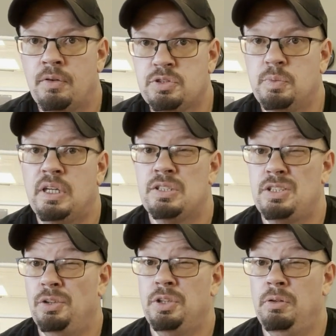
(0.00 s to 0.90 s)
so we can
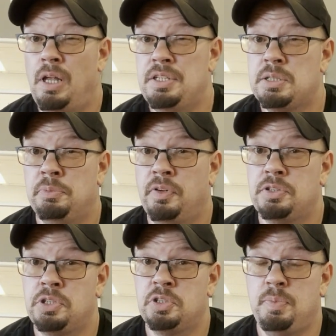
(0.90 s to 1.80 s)
still utilize some of our
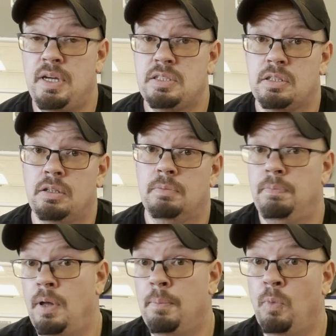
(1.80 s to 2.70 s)
trunk space, or
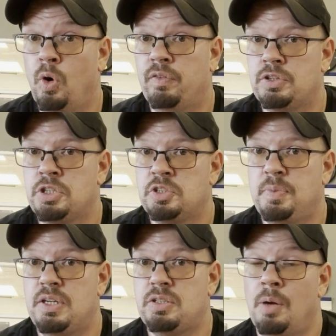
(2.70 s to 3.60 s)
more of our trunk
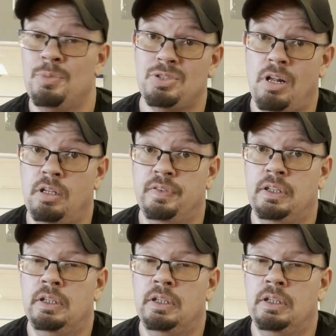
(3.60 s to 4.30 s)
space, almost all of it.